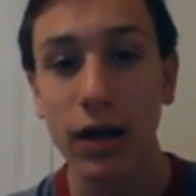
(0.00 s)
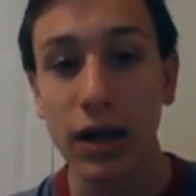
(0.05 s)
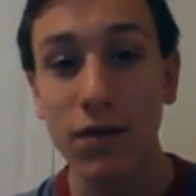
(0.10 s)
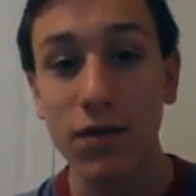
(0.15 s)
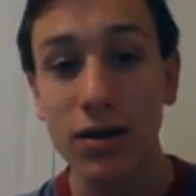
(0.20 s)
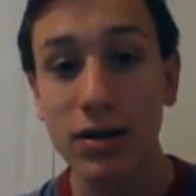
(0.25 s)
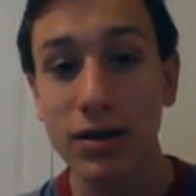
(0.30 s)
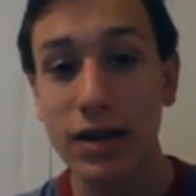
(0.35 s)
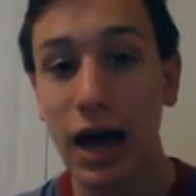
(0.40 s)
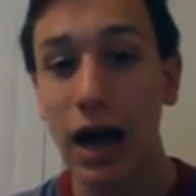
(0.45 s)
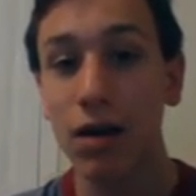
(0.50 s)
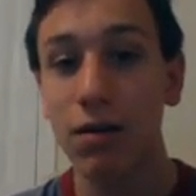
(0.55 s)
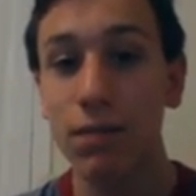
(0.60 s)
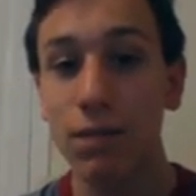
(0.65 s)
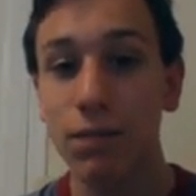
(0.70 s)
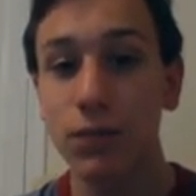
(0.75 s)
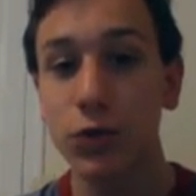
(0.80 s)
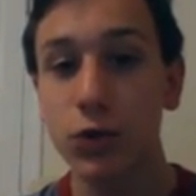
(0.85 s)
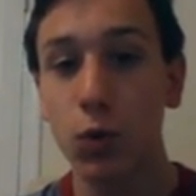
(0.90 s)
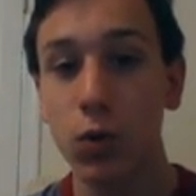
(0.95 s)
even
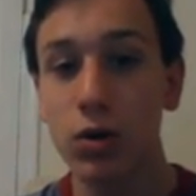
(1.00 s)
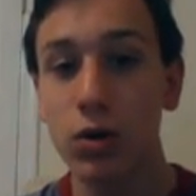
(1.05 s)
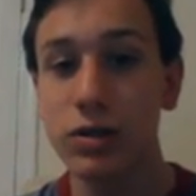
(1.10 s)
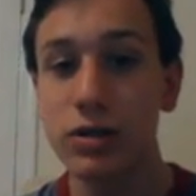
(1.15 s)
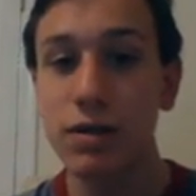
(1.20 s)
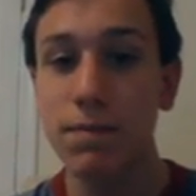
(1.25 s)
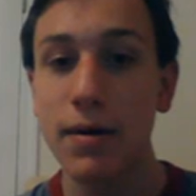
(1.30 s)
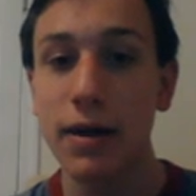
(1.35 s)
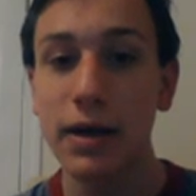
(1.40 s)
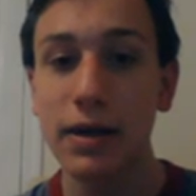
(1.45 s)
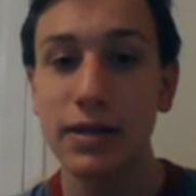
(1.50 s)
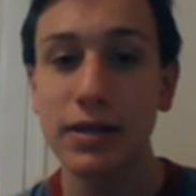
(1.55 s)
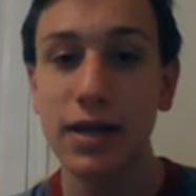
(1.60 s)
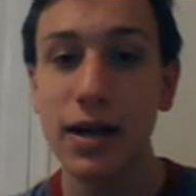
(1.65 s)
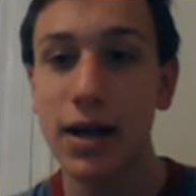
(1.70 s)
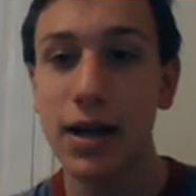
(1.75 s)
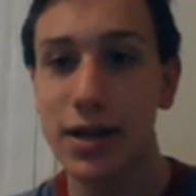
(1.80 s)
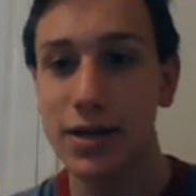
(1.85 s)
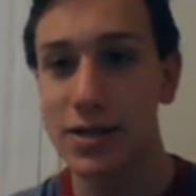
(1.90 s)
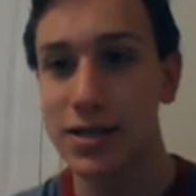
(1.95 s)
down towards the big
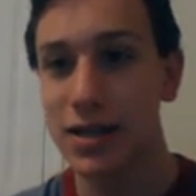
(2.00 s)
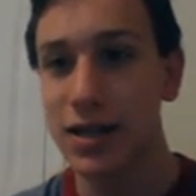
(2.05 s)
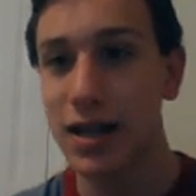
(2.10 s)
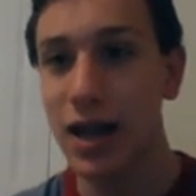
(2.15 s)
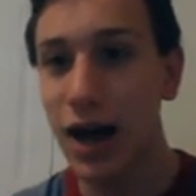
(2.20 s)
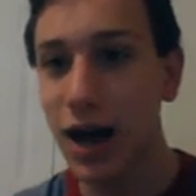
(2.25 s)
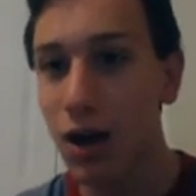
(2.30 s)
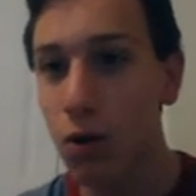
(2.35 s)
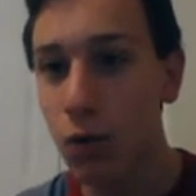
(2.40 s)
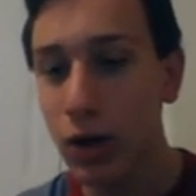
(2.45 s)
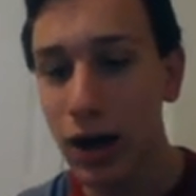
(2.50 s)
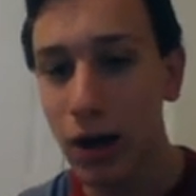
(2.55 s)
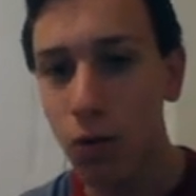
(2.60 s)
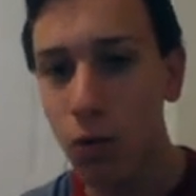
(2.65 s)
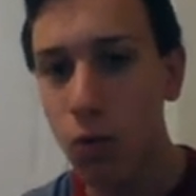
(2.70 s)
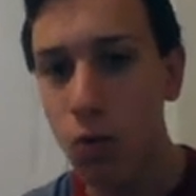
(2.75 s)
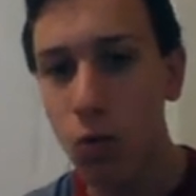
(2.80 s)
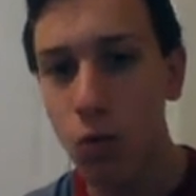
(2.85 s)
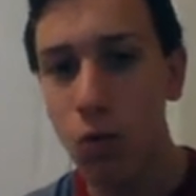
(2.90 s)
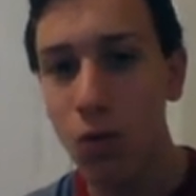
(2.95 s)
cities, not
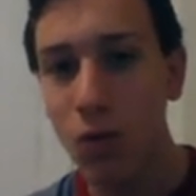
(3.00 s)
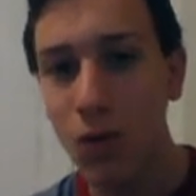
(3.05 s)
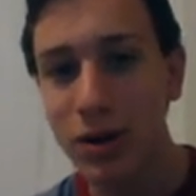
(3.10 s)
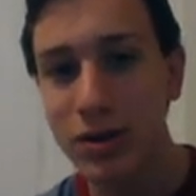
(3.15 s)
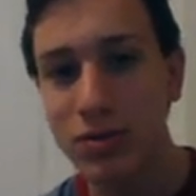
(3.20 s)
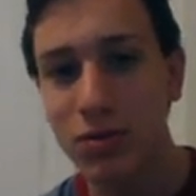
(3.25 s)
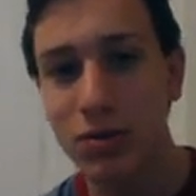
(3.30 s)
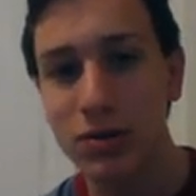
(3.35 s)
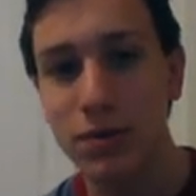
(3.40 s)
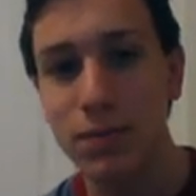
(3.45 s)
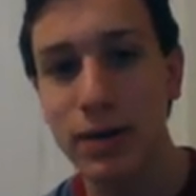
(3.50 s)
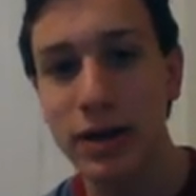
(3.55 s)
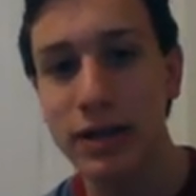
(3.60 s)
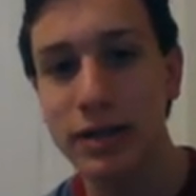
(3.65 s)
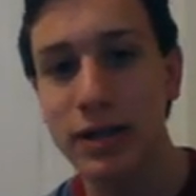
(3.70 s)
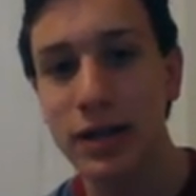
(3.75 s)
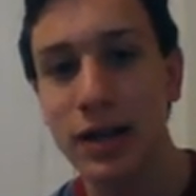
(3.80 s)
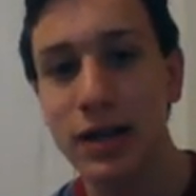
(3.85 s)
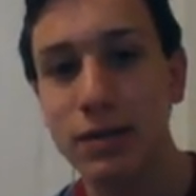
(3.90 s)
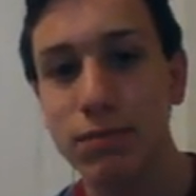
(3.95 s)
getting quite towards the
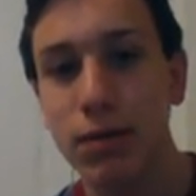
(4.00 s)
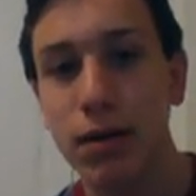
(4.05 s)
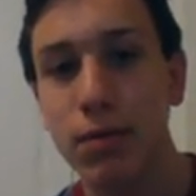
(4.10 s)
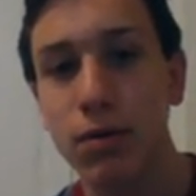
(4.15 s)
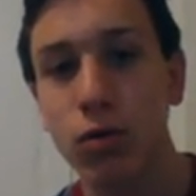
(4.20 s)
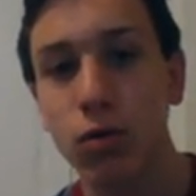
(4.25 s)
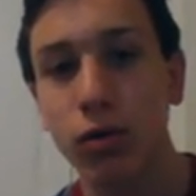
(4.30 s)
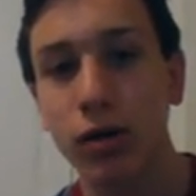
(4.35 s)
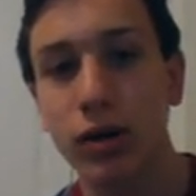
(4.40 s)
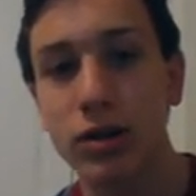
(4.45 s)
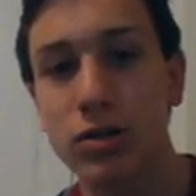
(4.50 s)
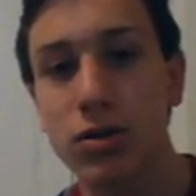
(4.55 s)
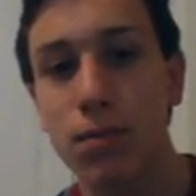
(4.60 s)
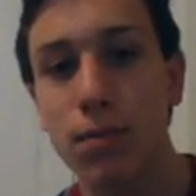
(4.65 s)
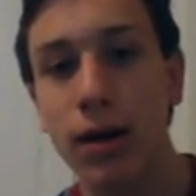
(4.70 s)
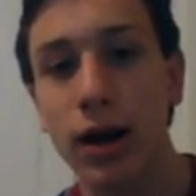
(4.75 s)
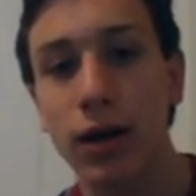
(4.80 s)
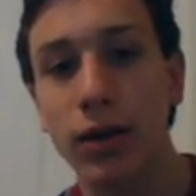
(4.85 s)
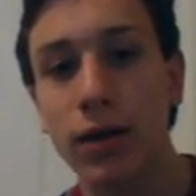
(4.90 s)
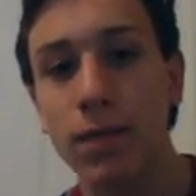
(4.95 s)
big cities, maybe
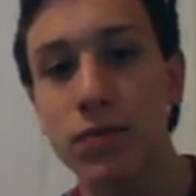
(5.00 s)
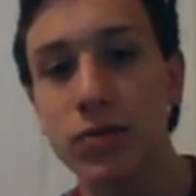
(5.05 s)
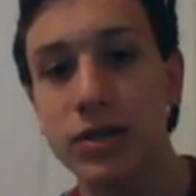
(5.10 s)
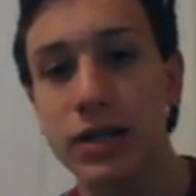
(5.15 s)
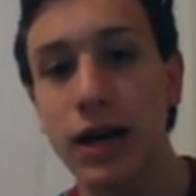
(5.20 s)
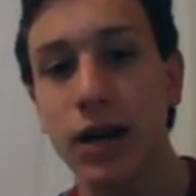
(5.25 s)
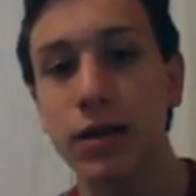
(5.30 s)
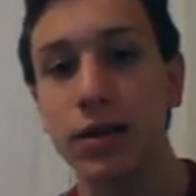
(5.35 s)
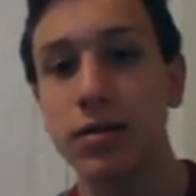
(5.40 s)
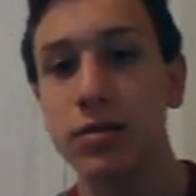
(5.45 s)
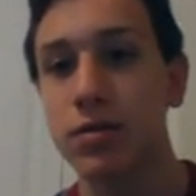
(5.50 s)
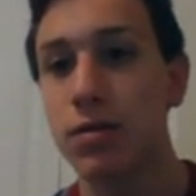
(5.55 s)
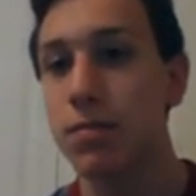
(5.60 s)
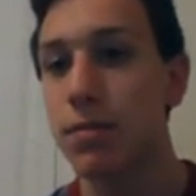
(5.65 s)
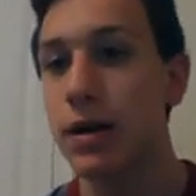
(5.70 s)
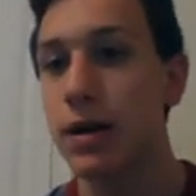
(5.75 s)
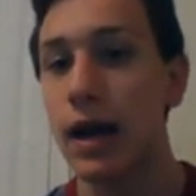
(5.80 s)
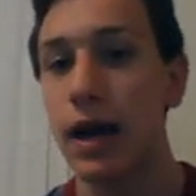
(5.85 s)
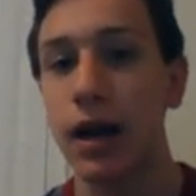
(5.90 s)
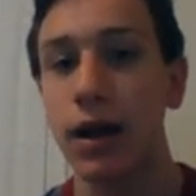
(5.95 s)
northeastern Maryland,
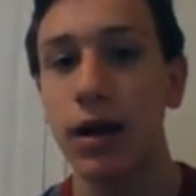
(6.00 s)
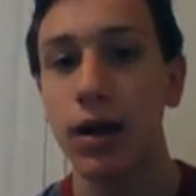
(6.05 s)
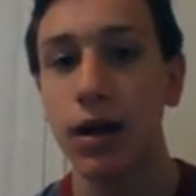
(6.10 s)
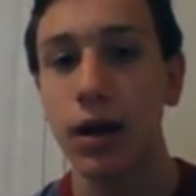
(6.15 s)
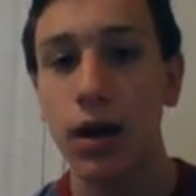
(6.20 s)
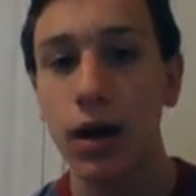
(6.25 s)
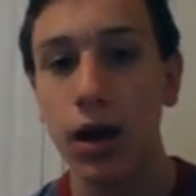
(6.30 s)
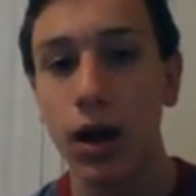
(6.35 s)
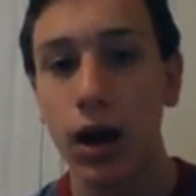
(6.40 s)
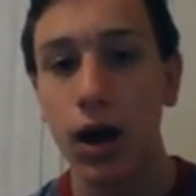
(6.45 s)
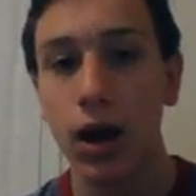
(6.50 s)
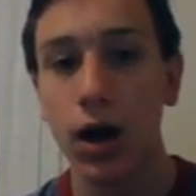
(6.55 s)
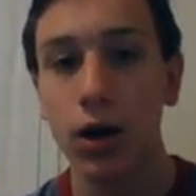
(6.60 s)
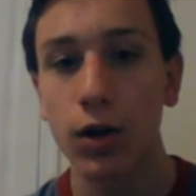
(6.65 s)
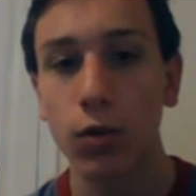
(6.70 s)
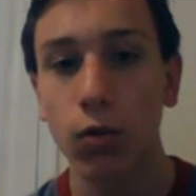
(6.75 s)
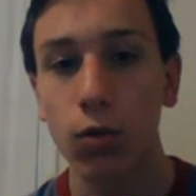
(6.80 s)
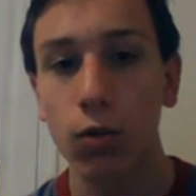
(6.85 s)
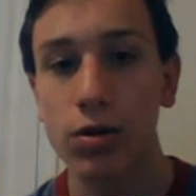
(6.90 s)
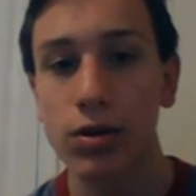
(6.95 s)
southeastern
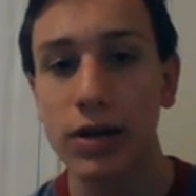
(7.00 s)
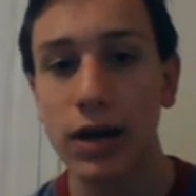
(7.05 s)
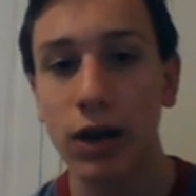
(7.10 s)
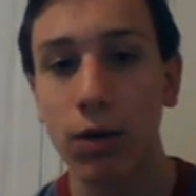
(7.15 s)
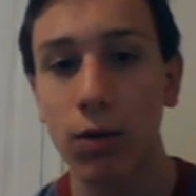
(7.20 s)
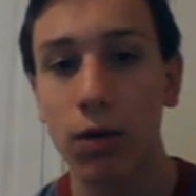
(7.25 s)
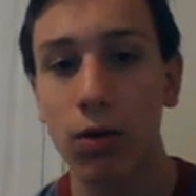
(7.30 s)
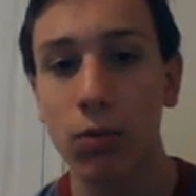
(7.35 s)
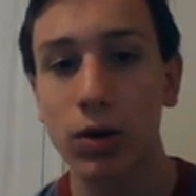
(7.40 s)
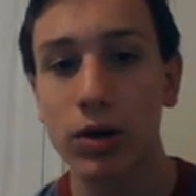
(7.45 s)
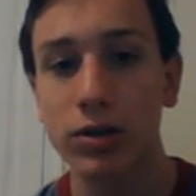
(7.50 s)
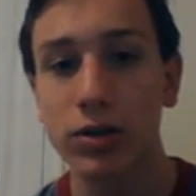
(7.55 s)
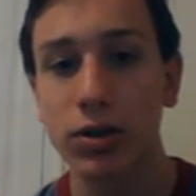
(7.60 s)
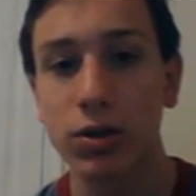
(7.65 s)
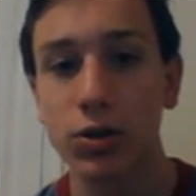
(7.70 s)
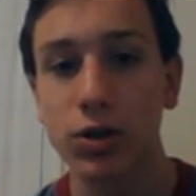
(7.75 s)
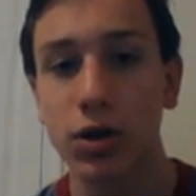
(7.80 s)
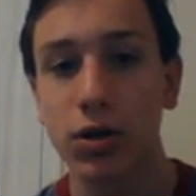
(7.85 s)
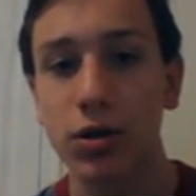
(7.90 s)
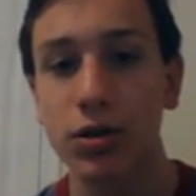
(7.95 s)
PA, northern Delaware, and
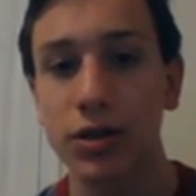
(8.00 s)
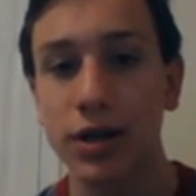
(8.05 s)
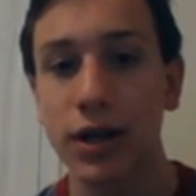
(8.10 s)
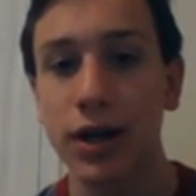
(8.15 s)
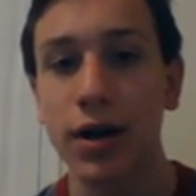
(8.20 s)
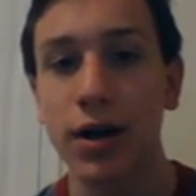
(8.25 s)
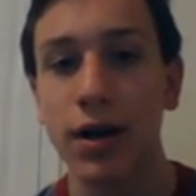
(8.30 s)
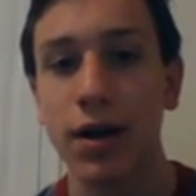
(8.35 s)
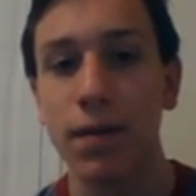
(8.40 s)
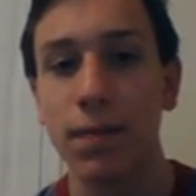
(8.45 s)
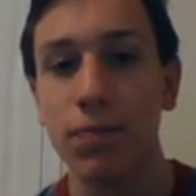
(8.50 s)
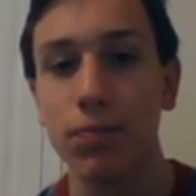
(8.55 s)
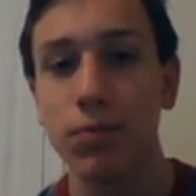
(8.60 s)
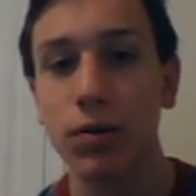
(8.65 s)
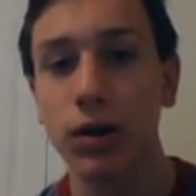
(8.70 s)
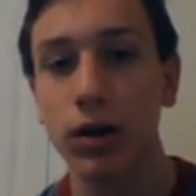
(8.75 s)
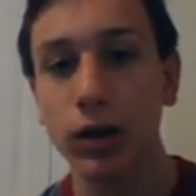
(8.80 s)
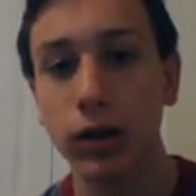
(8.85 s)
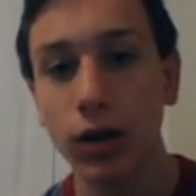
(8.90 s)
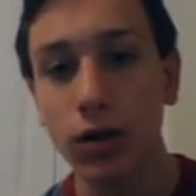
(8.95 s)
western Jersey,
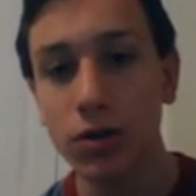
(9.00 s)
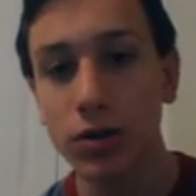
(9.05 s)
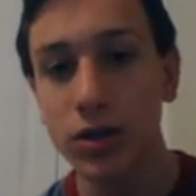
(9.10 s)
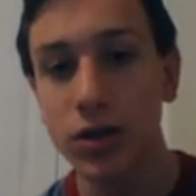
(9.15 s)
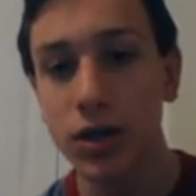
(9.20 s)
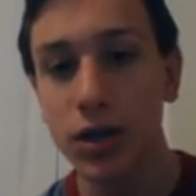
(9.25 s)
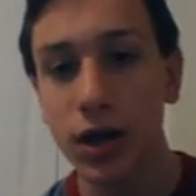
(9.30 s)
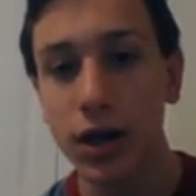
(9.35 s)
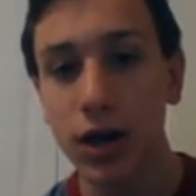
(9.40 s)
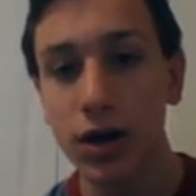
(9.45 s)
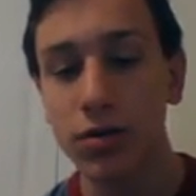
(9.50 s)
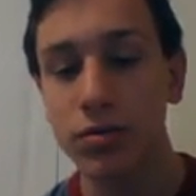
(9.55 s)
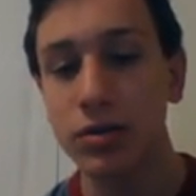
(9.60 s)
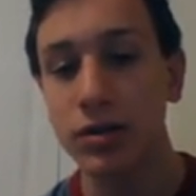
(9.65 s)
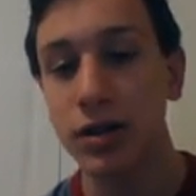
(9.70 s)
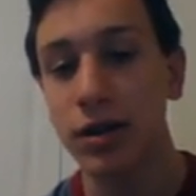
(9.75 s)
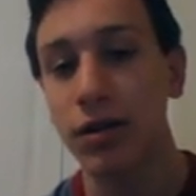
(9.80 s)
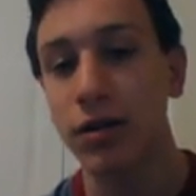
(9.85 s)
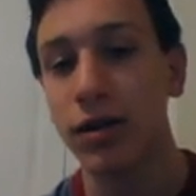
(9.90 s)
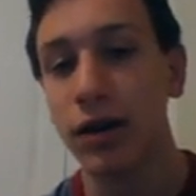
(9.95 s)
but close to the
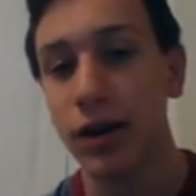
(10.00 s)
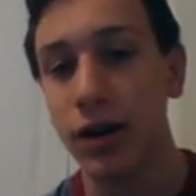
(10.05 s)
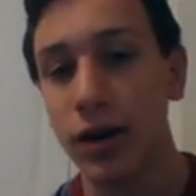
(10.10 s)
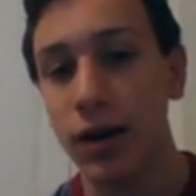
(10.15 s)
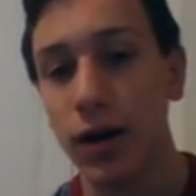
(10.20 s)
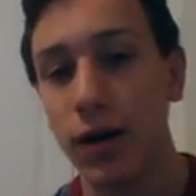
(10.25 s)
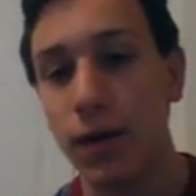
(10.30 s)
coast here.